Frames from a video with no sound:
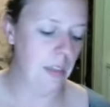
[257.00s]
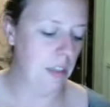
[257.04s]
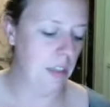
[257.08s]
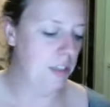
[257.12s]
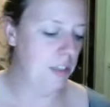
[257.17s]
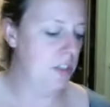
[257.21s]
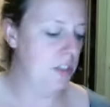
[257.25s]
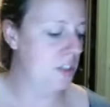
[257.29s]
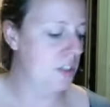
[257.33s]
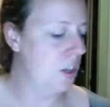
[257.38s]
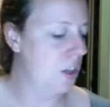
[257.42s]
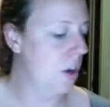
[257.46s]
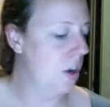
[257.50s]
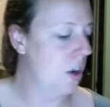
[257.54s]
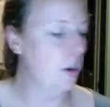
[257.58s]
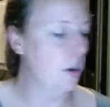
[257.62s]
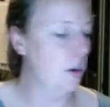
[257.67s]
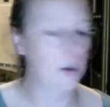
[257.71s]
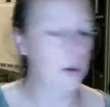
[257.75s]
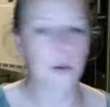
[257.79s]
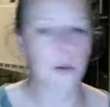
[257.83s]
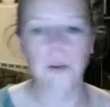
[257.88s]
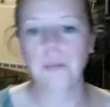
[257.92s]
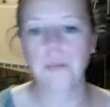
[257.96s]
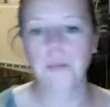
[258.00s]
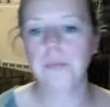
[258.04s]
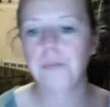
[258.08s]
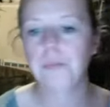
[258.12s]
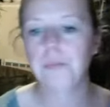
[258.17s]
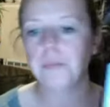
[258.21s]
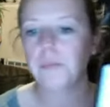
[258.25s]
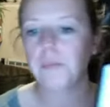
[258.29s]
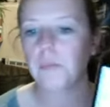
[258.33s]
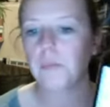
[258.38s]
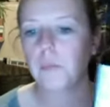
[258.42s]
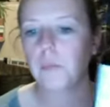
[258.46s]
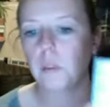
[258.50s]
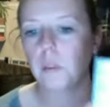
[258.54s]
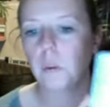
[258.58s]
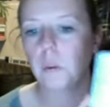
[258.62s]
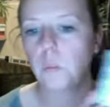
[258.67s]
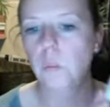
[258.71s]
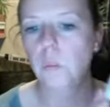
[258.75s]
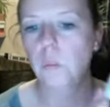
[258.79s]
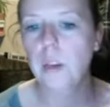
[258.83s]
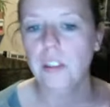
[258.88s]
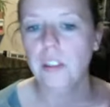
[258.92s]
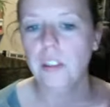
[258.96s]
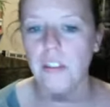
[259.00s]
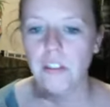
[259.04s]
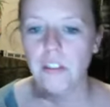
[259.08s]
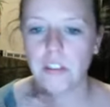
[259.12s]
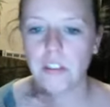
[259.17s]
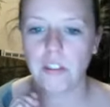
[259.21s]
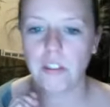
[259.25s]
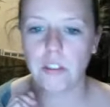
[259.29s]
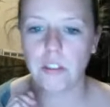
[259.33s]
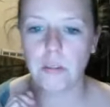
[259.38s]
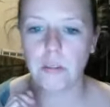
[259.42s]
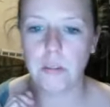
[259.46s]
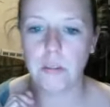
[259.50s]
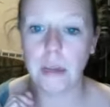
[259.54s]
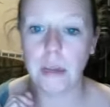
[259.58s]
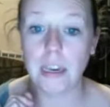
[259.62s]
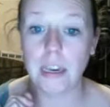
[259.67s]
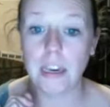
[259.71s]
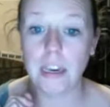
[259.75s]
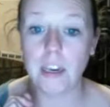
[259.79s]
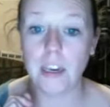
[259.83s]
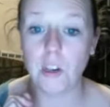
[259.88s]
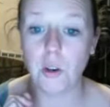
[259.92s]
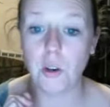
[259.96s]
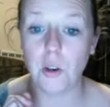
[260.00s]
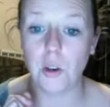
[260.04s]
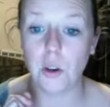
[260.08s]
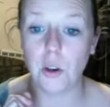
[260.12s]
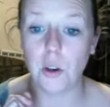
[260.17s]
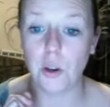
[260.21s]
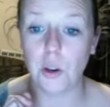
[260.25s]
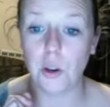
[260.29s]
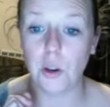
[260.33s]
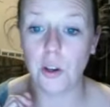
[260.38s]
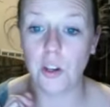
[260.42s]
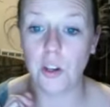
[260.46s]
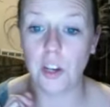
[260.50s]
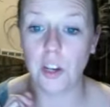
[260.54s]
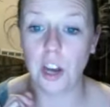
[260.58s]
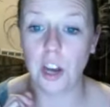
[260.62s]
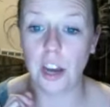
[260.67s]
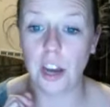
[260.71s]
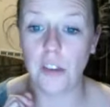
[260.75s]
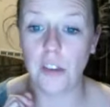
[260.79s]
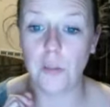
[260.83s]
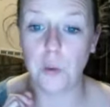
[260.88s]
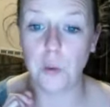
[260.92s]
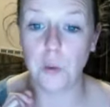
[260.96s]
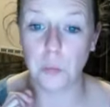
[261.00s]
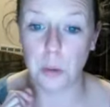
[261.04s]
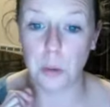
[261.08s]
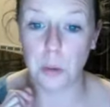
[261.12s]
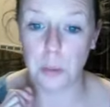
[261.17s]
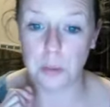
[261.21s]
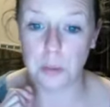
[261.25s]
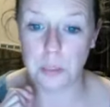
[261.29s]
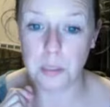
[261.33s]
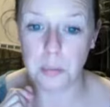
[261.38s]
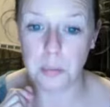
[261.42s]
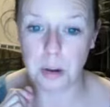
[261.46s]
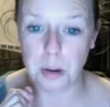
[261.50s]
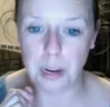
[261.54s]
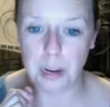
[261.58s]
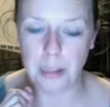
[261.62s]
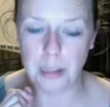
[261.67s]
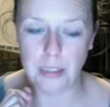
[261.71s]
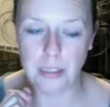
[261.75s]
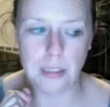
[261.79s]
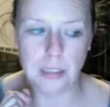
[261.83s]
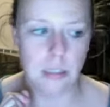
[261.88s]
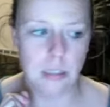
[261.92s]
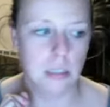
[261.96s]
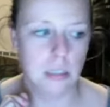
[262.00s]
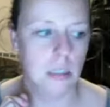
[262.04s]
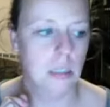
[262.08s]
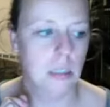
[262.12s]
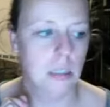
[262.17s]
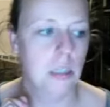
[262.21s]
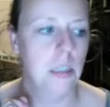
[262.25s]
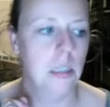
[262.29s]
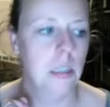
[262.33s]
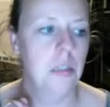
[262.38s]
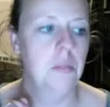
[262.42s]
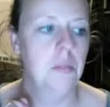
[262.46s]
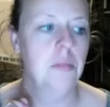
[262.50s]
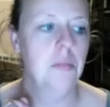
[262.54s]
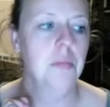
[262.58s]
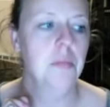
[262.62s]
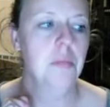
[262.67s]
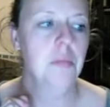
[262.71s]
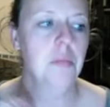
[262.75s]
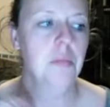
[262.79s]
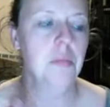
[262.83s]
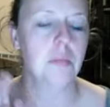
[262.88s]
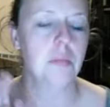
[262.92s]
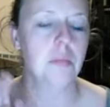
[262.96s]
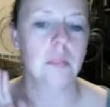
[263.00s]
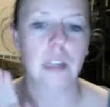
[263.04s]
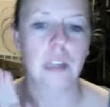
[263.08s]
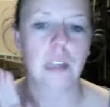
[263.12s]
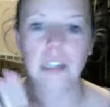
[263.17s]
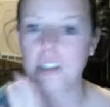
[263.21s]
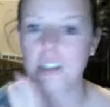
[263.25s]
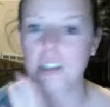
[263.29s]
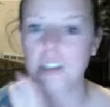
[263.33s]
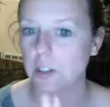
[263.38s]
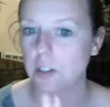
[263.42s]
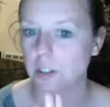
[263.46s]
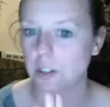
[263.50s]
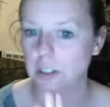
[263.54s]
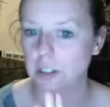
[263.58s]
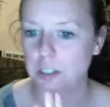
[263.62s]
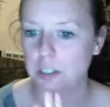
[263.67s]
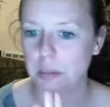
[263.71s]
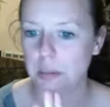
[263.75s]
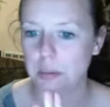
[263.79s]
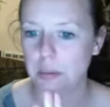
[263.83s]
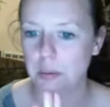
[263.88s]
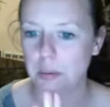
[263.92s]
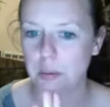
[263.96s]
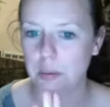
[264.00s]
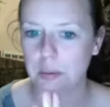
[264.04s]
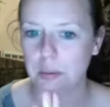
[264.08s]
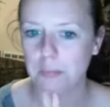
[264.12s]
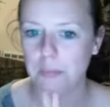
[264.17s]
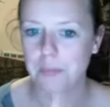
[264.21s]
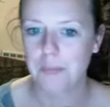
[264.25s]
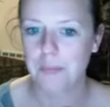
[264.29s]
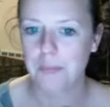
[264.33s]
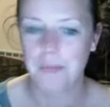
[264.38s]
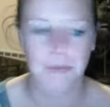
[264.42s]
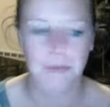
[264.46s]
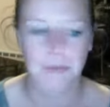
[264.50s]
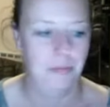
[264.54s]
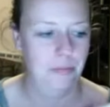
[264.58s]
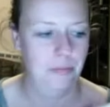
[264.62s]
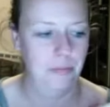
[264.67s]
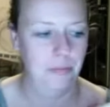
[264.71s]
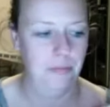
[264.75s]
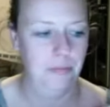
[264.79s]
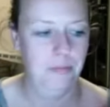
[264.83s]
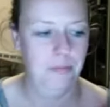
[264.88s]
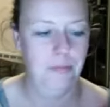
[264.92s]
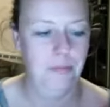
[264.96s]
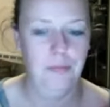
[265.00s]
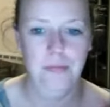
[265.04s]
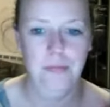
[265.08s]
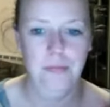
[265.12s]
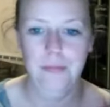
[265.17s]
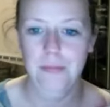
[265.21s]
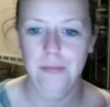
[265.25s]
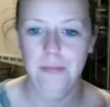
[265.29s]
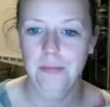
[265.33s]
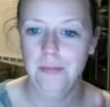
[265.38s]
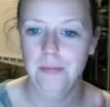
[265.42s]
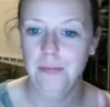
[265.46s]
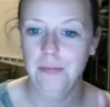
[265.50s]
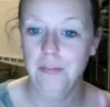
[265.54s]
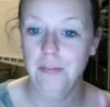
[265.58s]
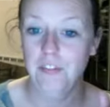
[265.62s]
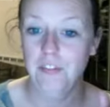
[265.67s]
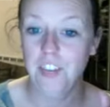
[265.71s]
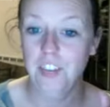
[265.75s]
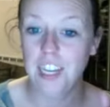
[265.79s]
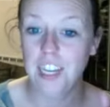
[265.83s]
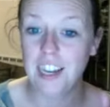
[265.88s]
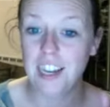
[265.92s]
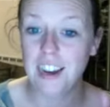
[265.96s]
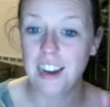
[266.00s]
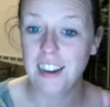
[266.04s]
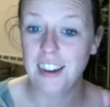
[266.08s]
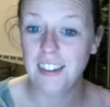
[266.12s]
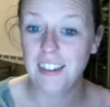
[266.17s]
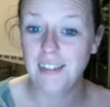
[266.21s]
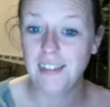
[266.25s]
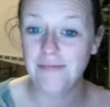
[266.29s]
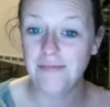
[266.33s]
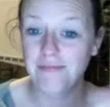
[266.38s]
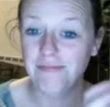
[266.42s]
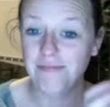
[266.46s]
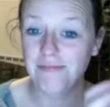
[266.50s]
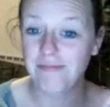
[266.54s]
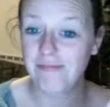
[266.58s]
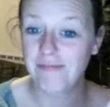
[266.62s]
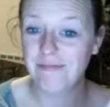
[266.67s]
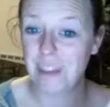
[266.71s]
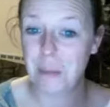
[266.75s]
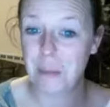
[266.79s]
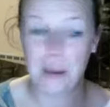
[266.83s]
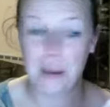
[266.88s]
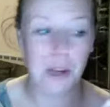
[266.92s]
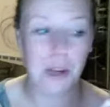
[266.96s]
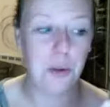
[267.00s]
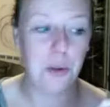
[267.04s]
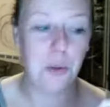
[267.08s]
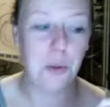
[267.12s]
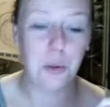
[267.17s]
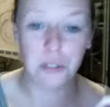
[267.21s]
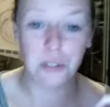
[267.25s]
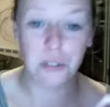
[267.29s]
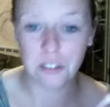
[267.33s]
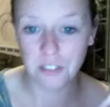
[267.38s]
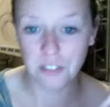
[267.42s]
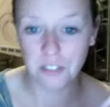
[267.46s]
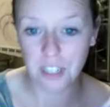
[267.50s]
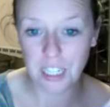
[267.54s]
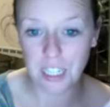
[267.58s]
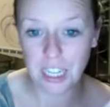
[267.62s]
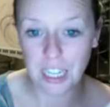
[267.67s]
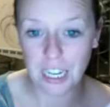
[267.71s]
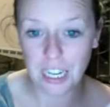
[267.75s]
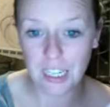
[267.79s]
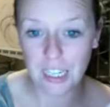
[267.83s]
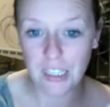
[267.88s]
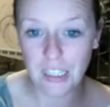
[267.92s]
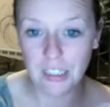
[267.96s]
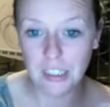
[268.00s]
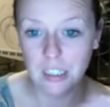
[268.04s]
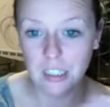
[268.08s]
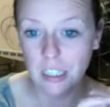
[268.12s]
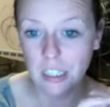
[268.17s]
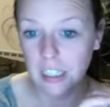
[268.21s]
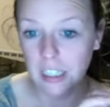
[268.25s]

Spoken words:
So with making your own kind of all-purpose sprays, it's so simple. Vinegar, about 1/4 of vinegar,